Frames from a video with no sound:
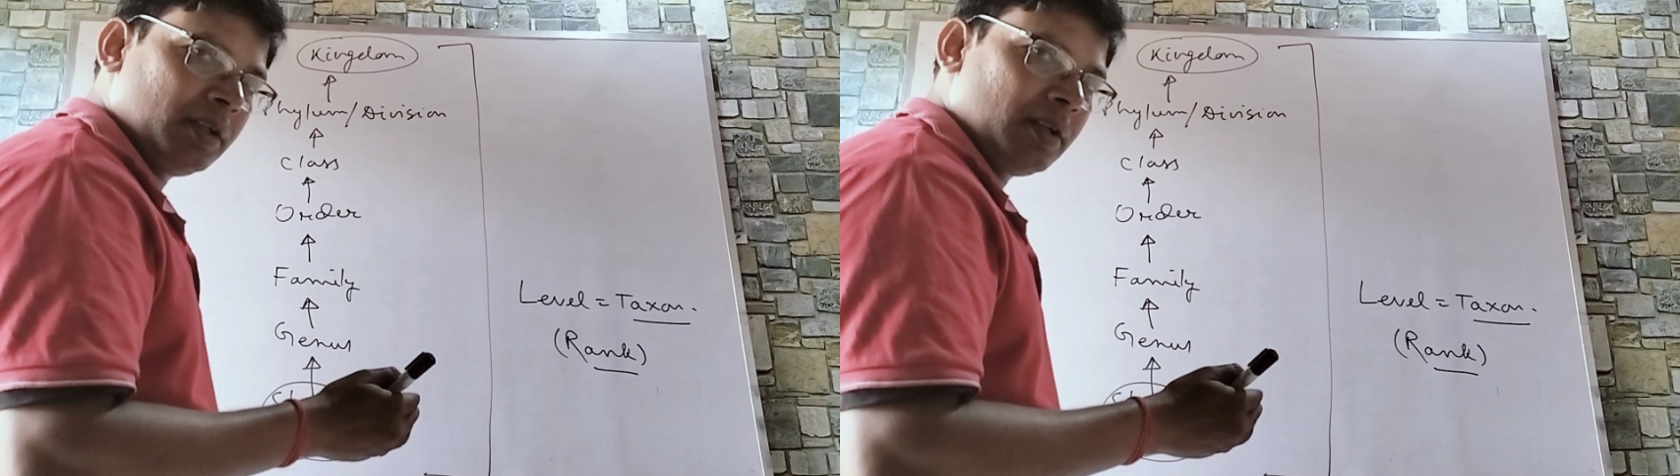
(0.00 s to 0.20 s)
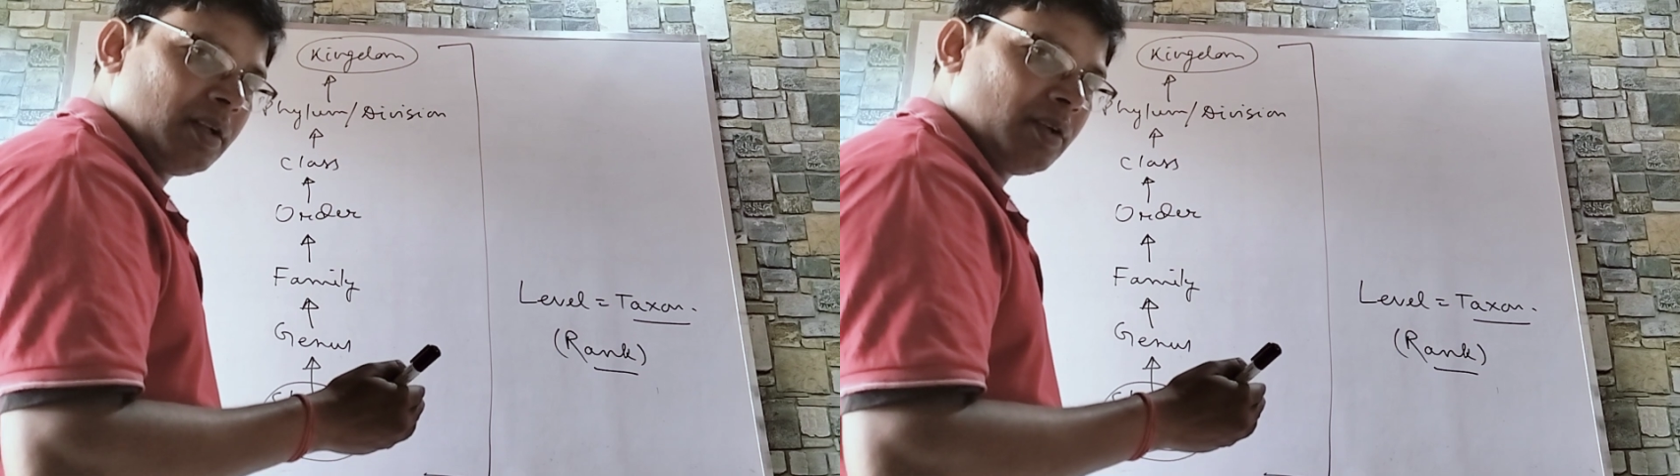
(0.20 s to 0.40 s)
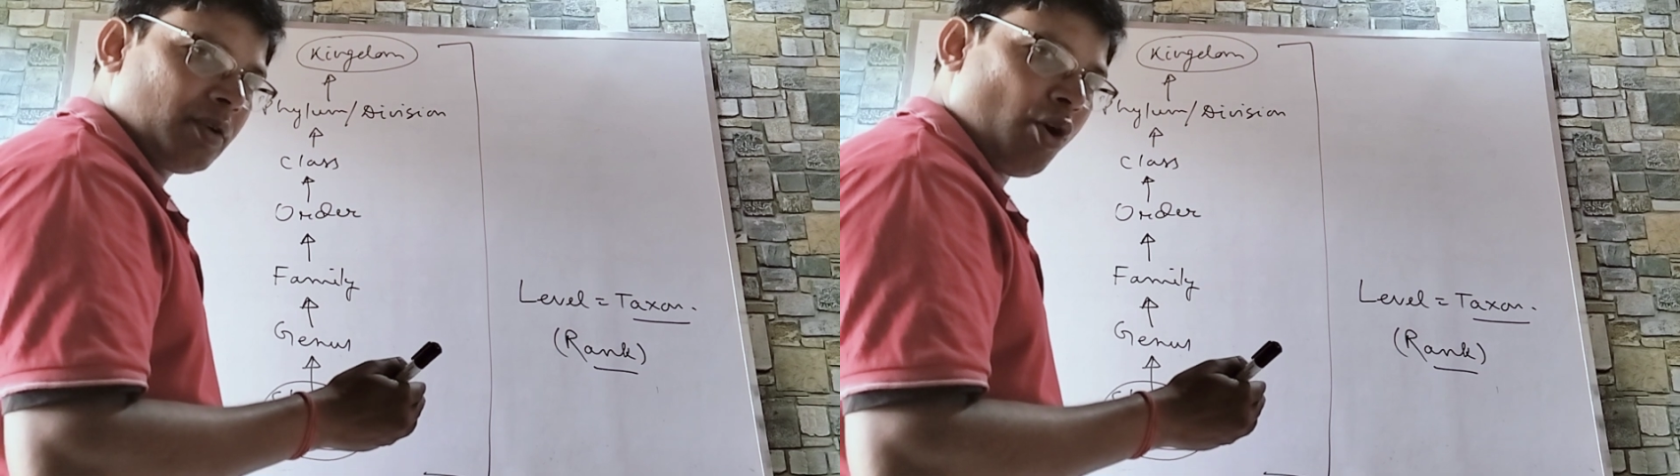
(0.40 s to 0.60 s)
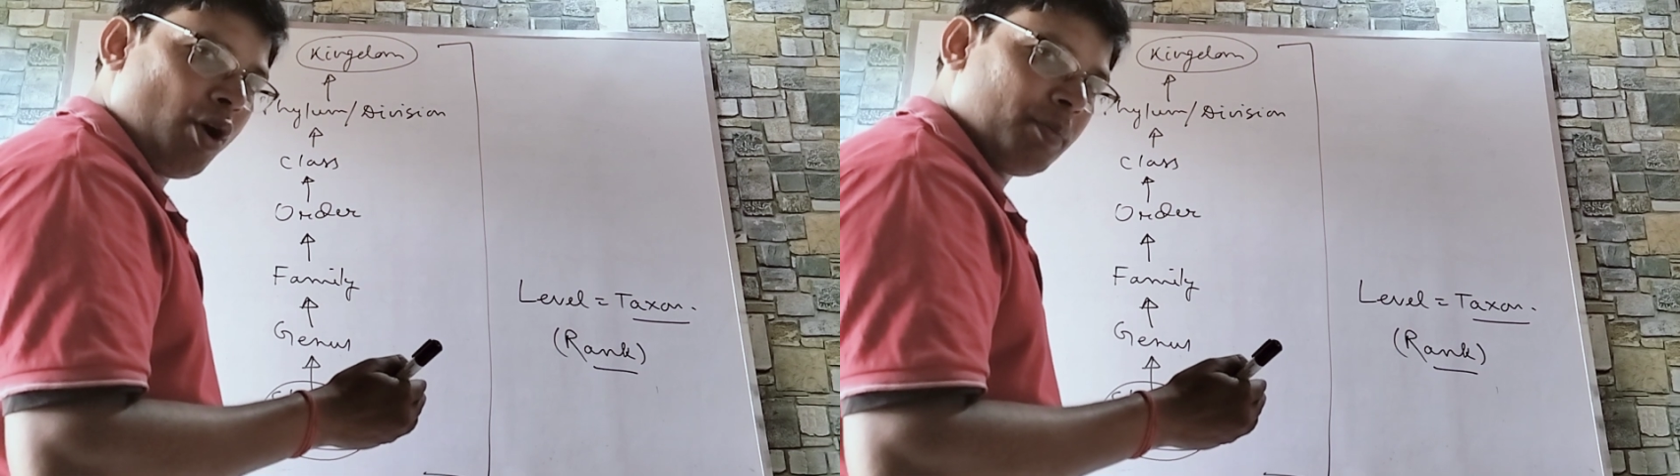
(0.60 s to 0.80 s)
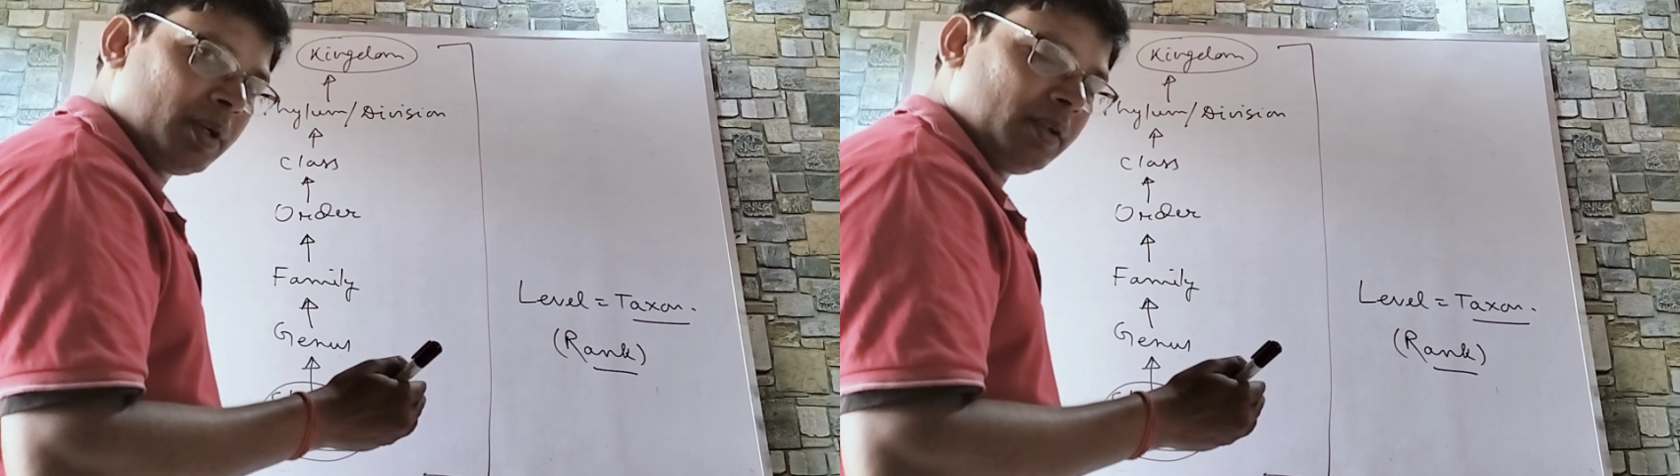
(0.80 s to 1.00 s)

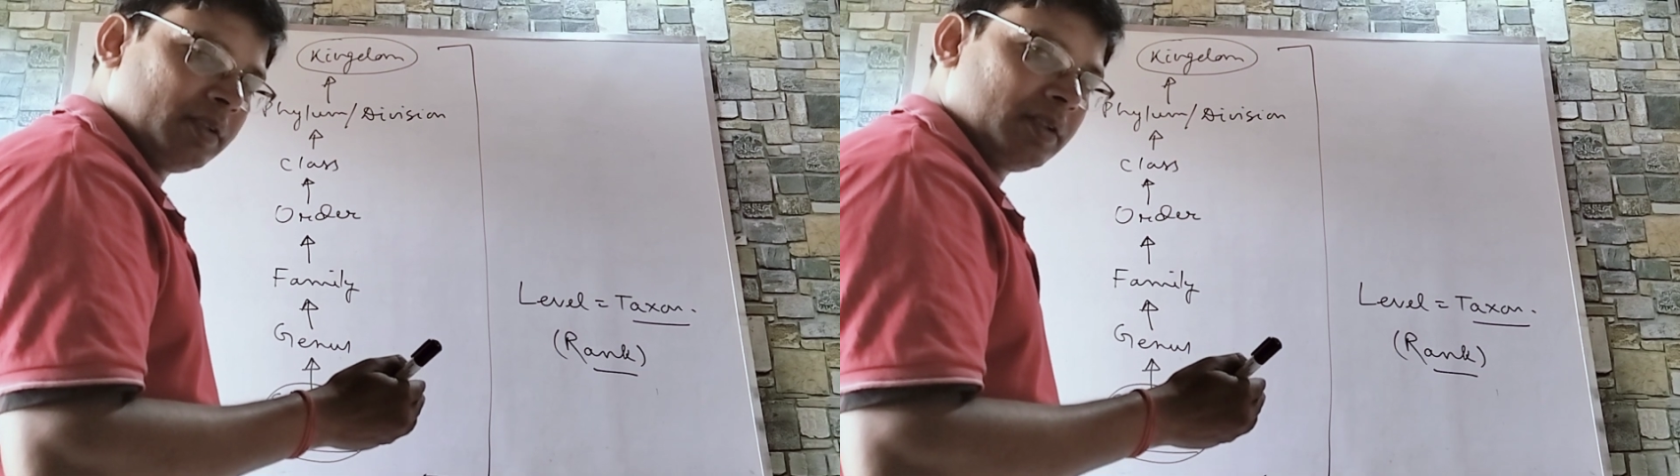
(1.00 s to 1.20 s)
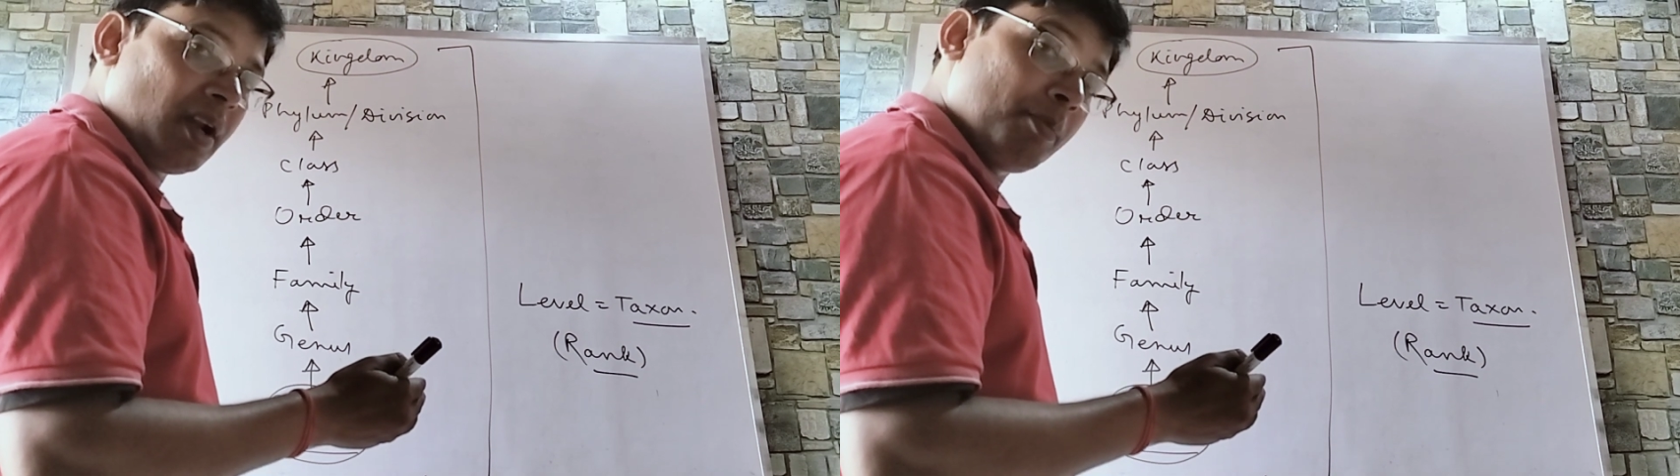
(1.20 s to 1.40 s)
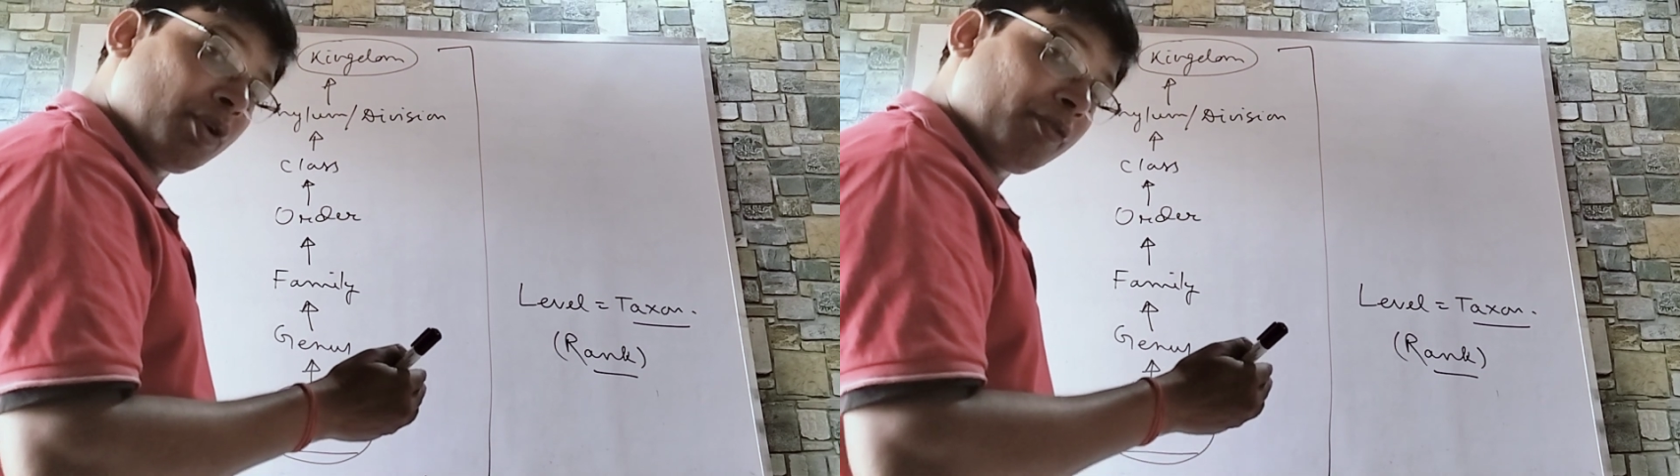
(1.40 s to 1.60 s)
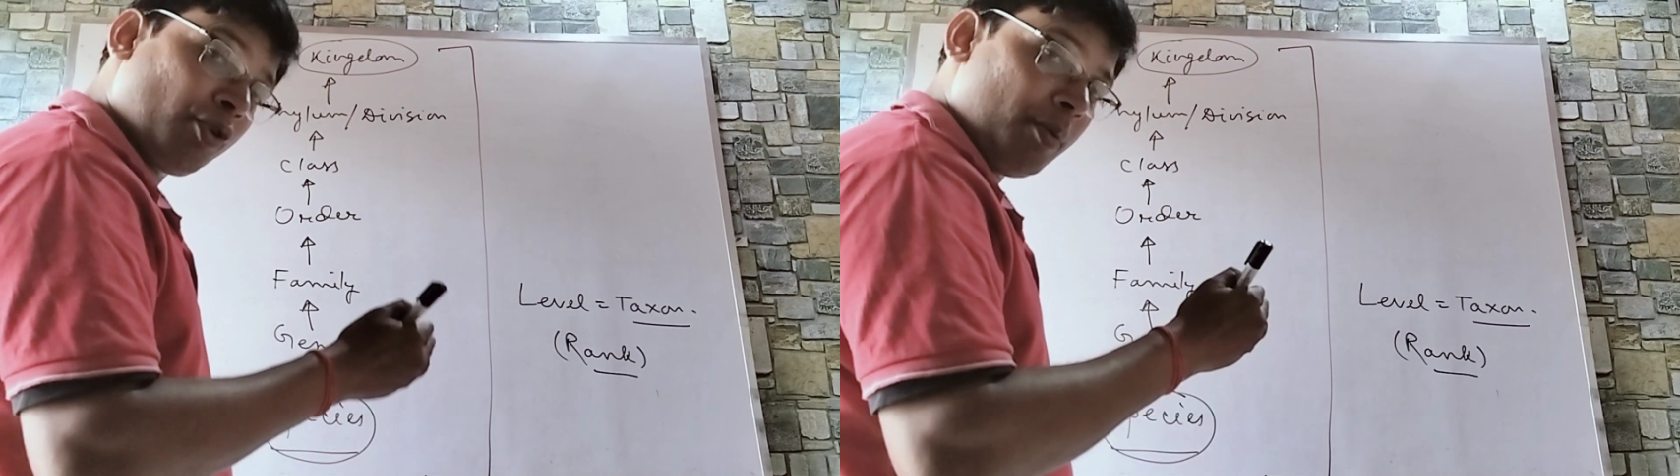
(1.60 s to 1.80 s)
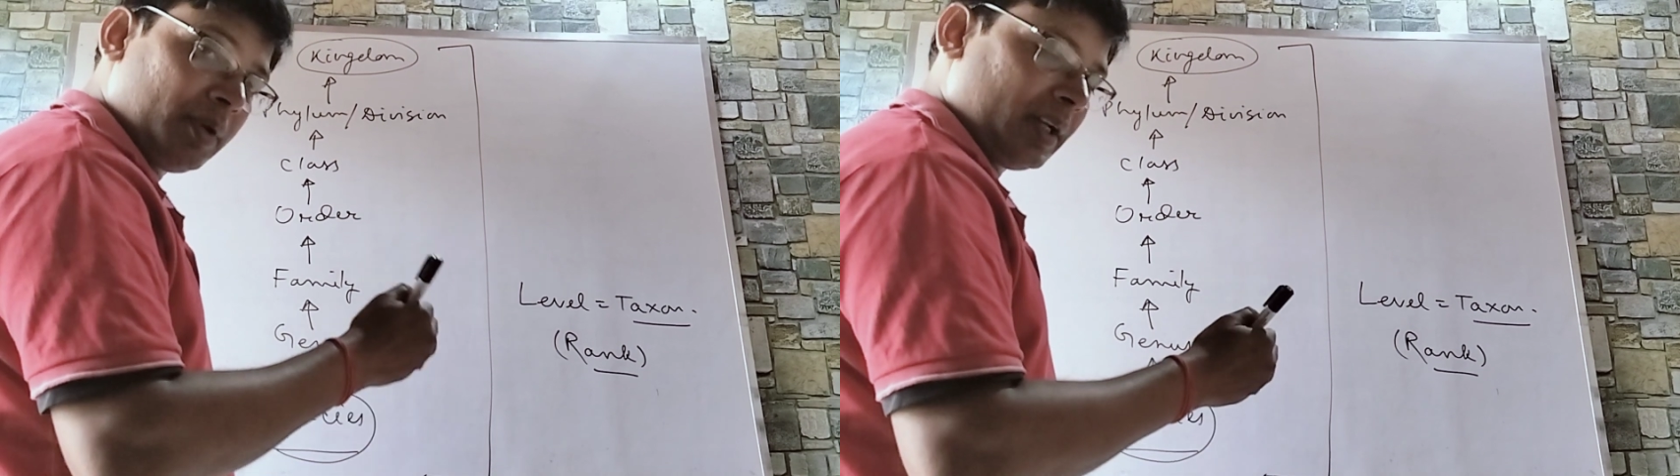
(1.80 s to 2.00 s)
common number of common
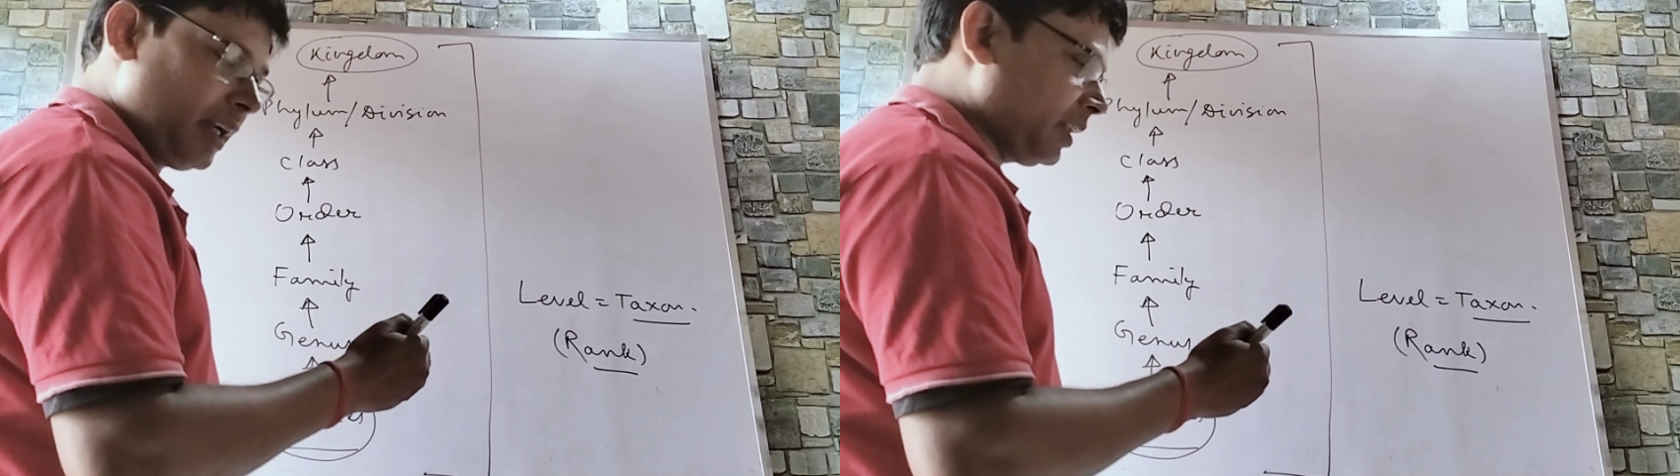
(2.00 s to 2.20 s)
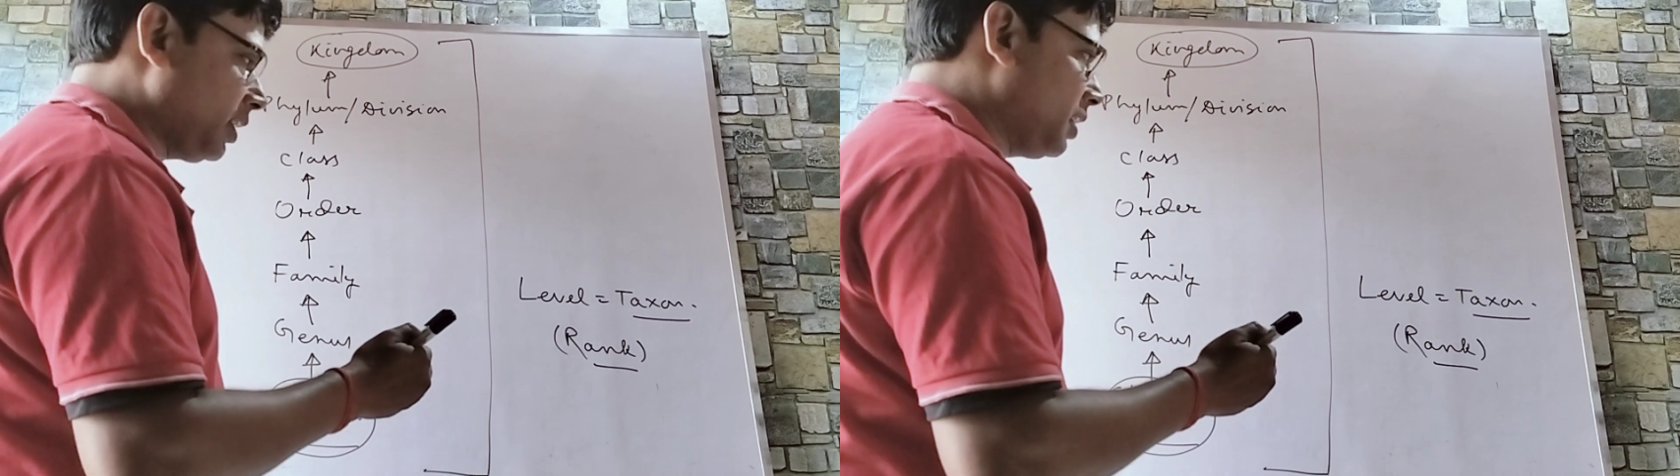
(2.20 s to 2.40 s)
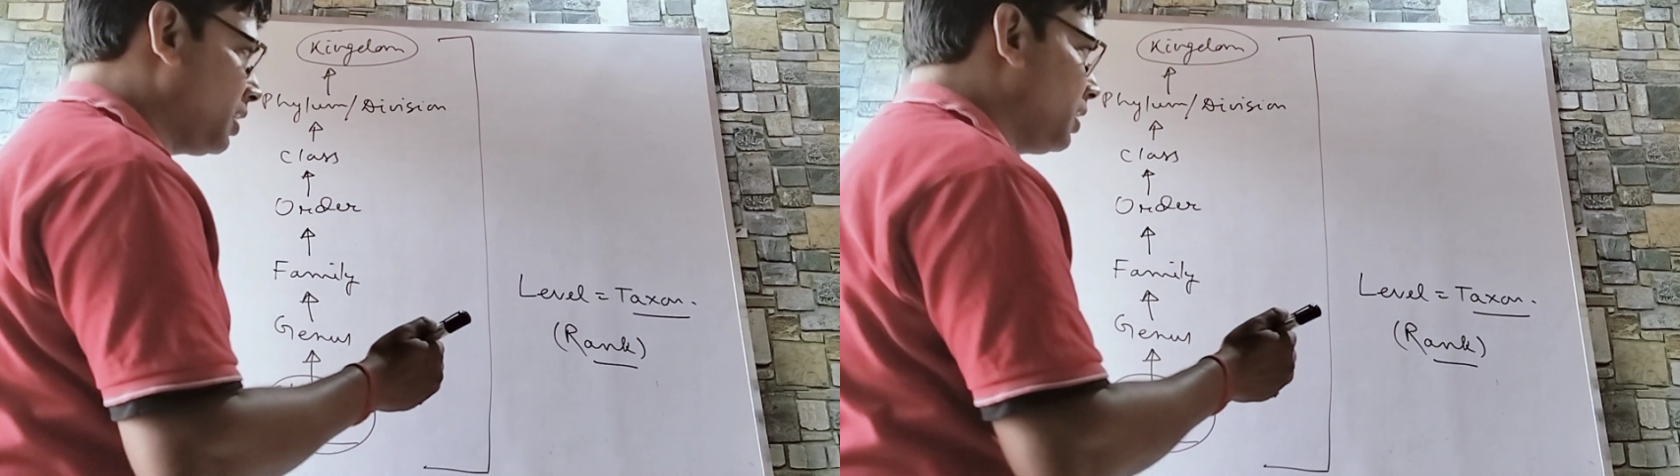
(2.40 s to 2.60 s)
characteristics.